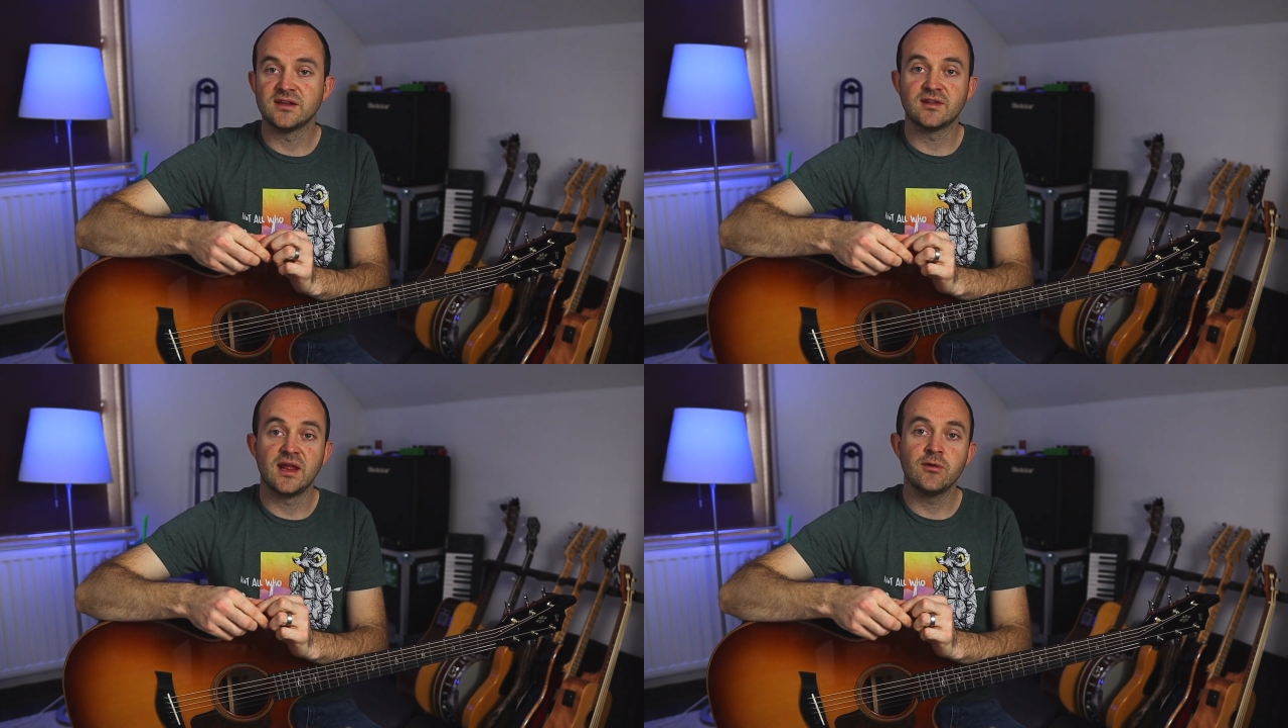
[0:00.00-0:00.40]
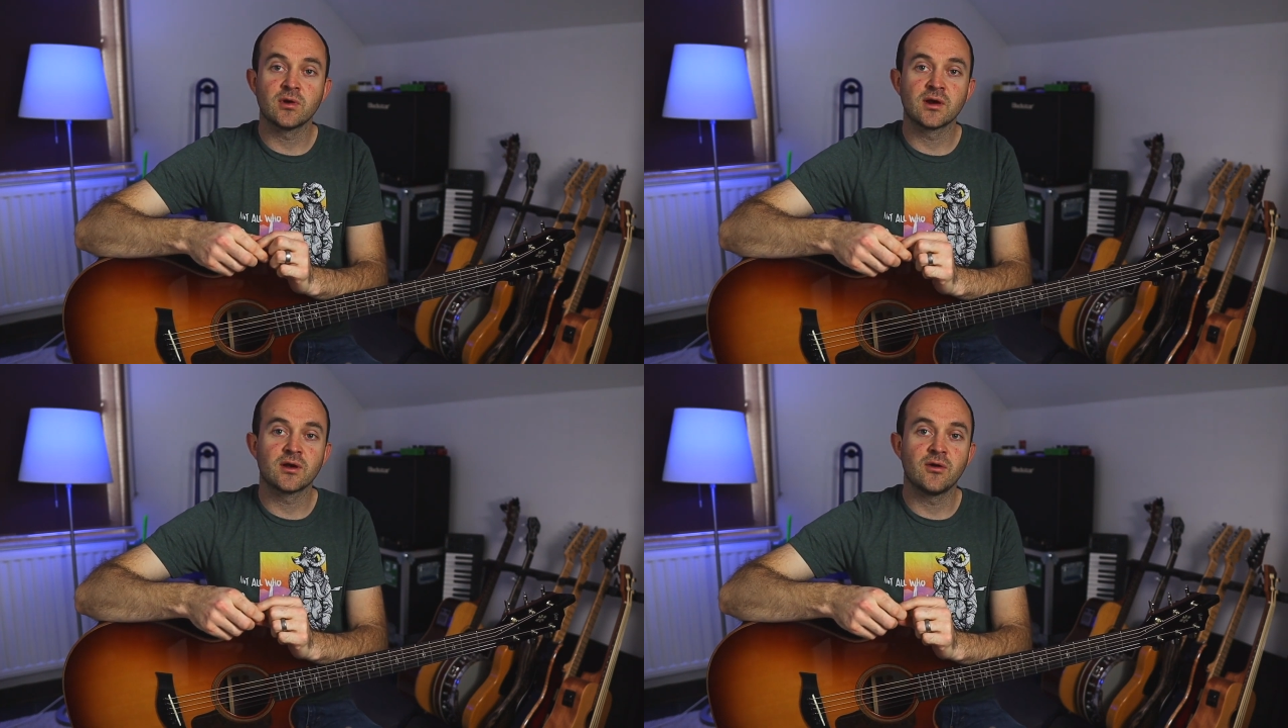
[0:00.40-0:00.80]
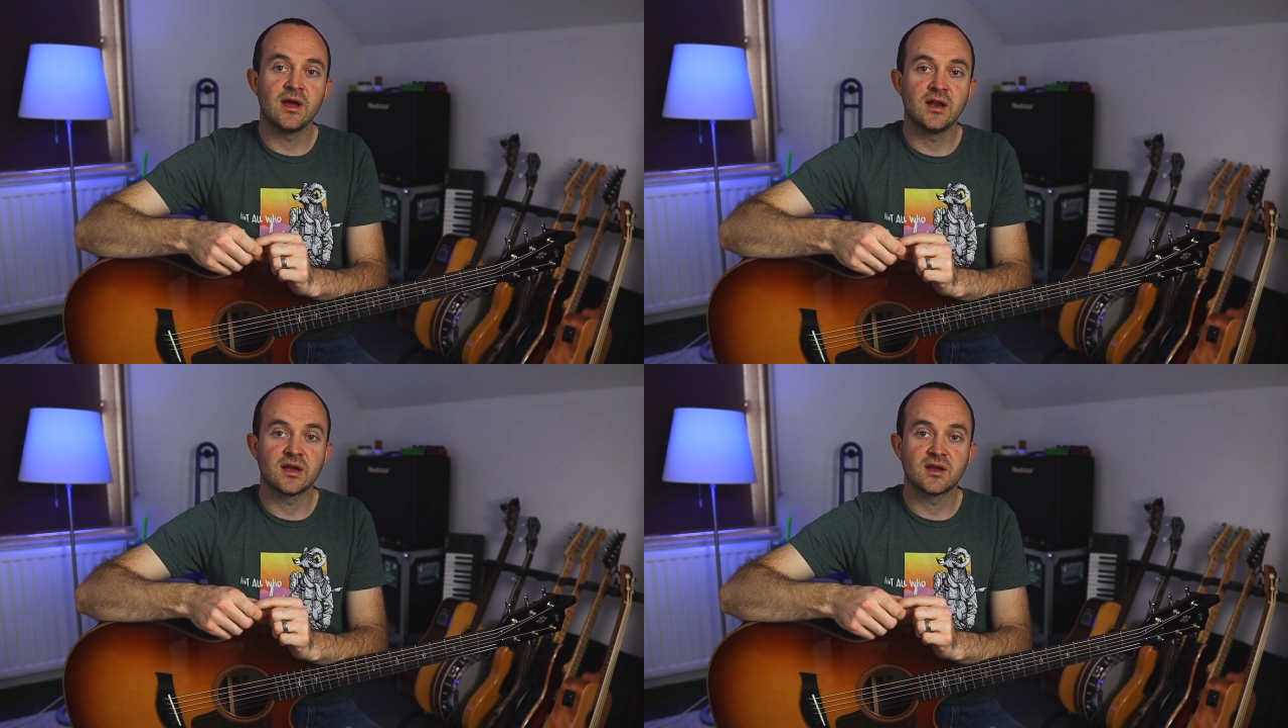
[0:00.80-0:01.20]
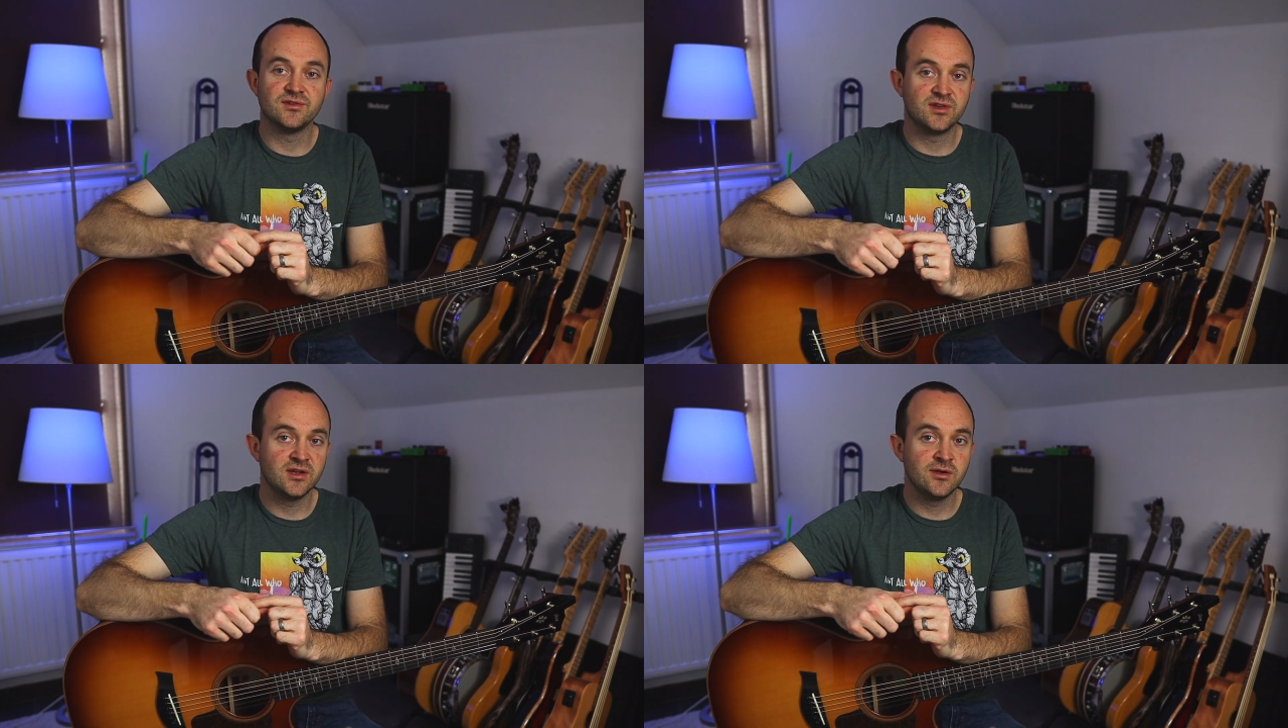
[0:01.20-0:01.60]
and today we're going to go ahead and
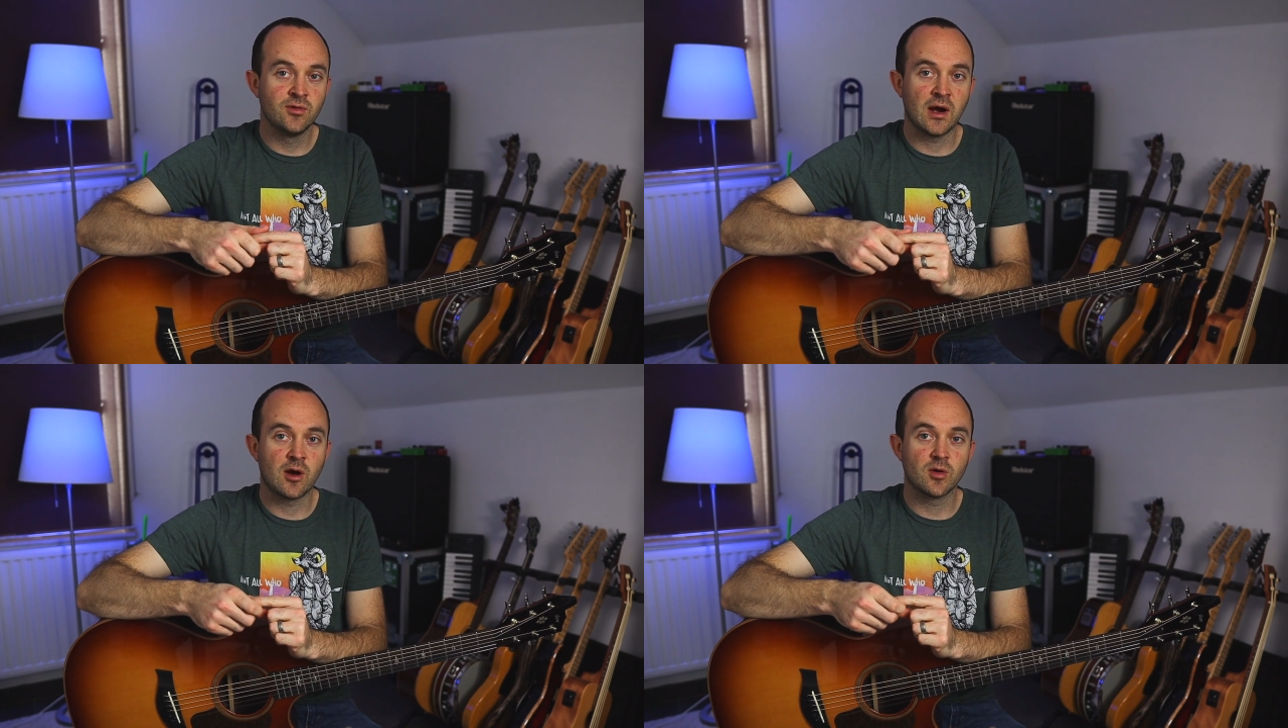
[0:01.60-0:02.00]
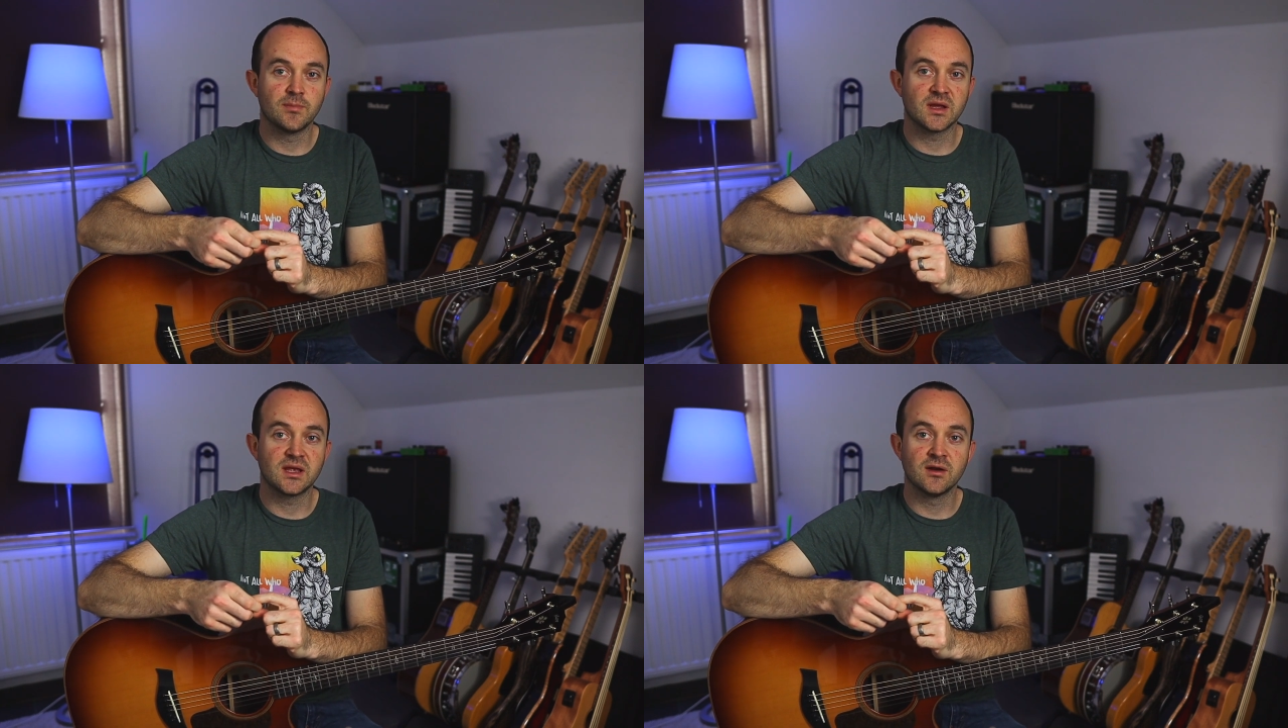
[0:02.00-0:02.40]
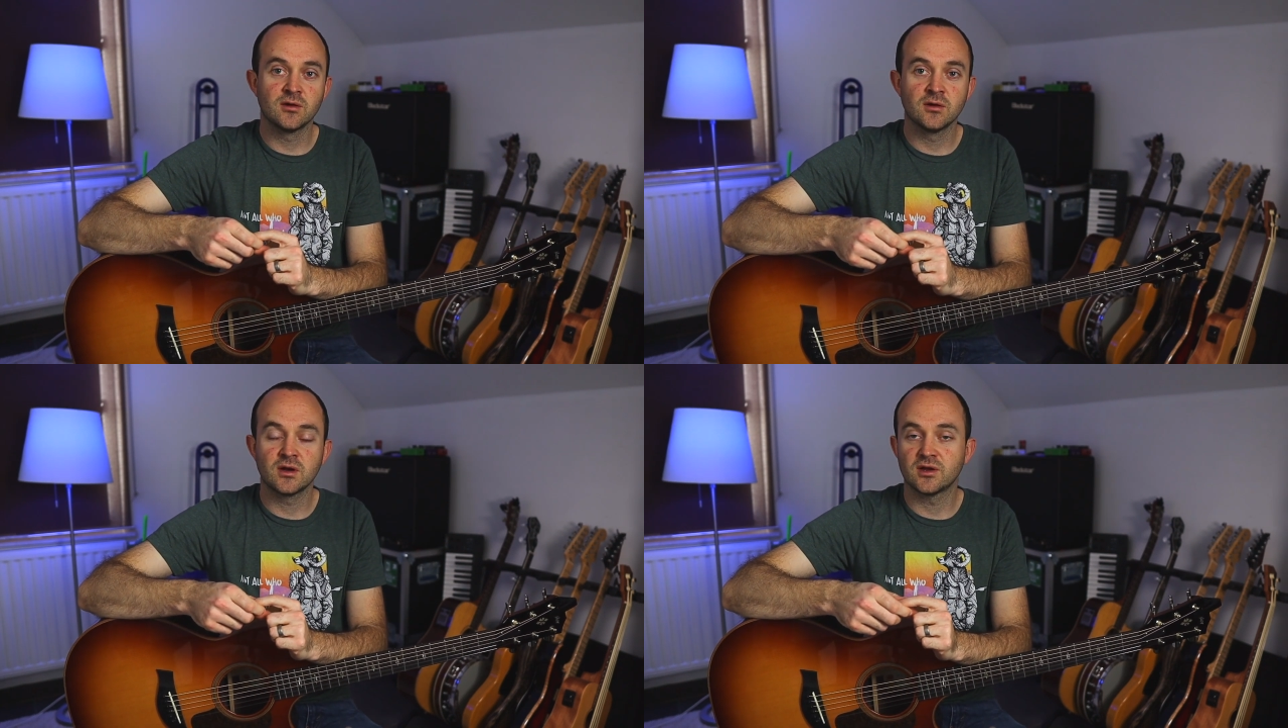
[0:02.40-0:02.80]
continue our beginner